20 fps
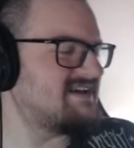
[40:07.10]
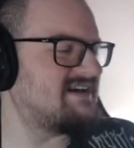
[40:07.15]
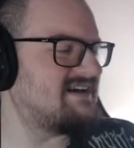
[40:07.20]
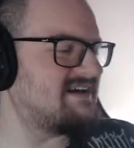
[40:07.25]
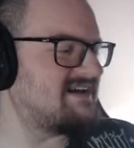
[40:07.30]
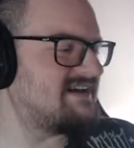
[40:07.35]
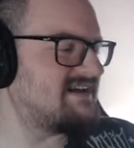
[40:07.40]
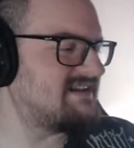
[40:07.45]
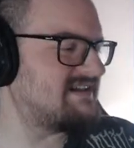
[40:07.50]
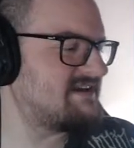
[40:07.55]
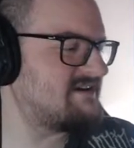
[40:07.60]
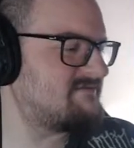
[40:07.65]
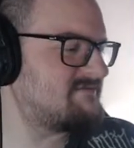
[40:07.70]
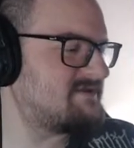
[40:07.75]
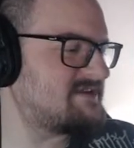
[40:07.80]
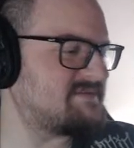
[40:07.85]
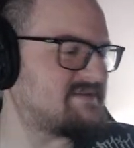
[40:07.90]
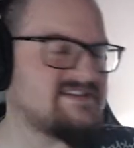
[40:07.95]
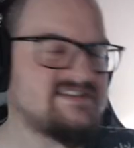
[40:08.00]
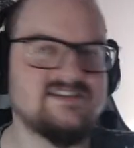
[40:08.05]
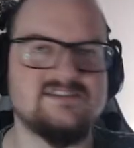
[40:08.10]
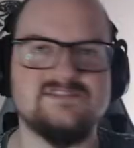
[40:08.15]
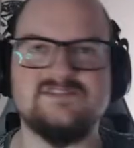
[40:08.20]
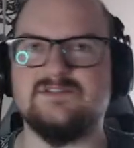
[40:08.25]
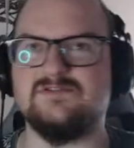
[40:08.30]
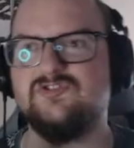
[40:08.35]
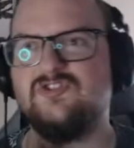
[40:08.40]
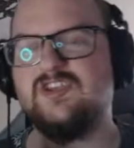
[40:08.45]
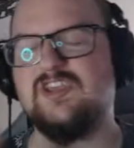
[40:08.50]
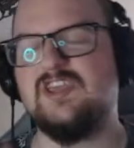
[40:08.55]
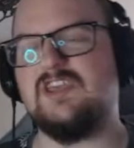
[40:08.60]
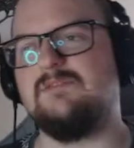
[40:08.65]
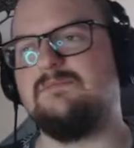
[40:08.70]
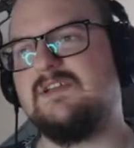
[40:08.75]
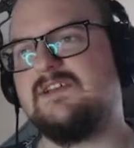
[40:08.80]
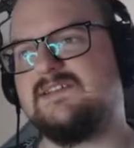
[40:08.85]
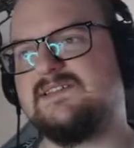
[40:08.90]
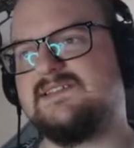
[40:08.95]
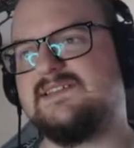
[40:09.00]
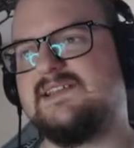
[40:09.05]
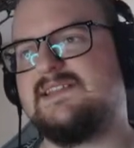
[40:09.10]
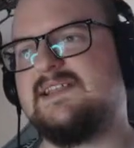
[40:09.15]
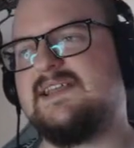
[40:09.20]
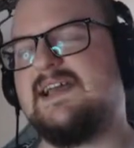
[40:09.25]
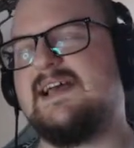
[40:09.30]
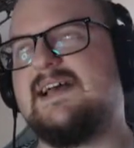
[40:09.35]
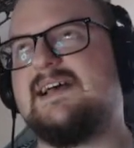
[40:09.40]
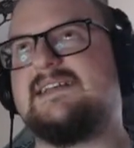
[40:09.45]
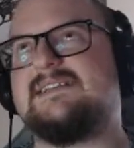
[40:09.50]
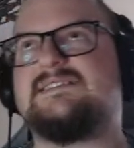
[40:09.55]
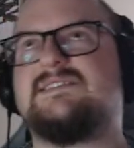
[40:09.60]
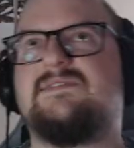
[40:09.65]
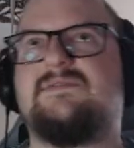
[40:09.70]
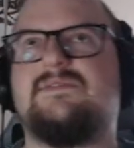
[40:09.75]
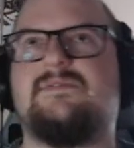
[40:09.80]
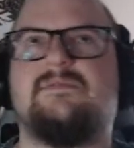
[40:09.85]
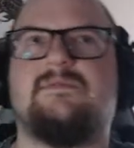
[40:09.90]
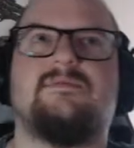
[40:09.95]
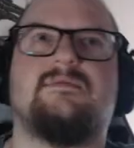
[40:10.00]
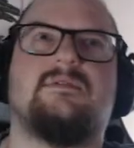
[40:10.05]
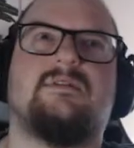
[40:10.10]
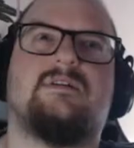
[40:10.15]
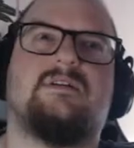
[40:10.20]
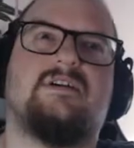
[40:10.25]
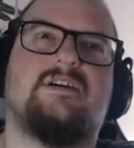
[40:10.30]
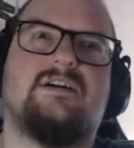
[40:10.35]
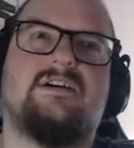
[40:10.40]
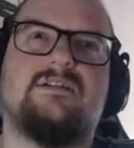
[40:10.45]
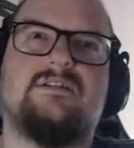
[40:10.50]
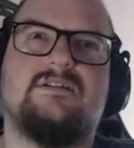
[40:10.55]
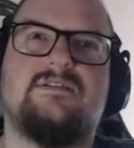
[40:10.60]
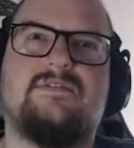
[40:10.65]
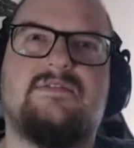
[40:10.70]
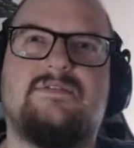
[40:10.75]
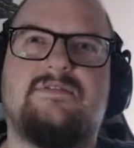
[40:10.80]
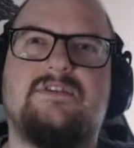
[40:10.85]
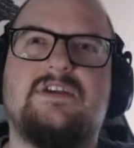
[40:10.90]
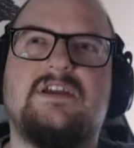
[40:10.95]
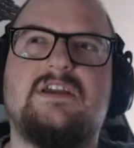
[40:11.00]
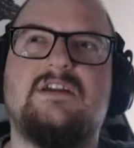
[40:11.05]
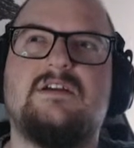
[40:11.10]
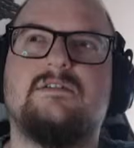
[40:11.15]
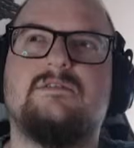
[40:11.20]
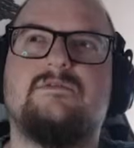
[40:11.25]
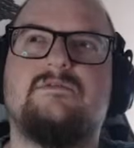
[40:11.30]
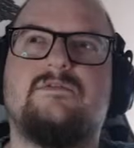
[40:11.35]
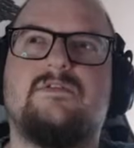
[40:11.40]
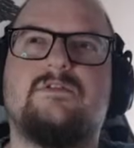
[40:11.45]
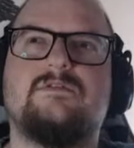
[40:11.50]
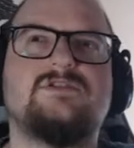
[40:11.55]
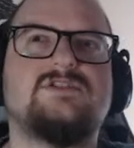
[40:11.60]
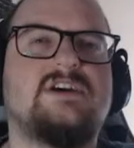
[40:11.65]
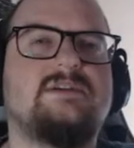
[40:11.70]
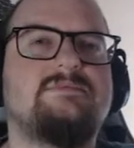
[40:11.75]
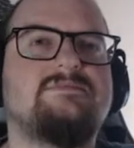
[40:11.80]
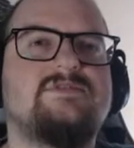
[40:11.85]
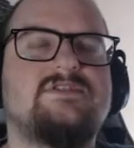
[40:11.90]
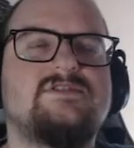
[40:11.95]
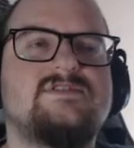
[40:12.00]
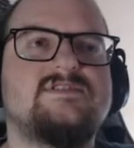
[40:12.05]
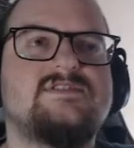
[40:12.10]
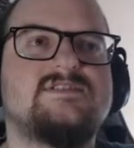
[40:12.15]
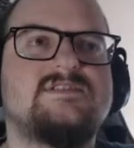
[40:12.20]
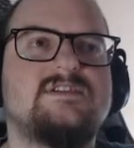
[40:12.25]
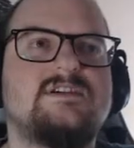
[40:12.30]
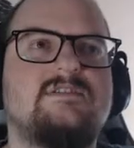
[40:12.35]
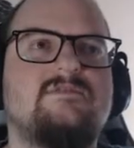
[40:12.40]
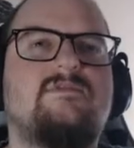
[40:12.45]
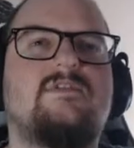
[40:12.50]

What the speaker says: Lego Batman is also tricky because it has 4 chapters,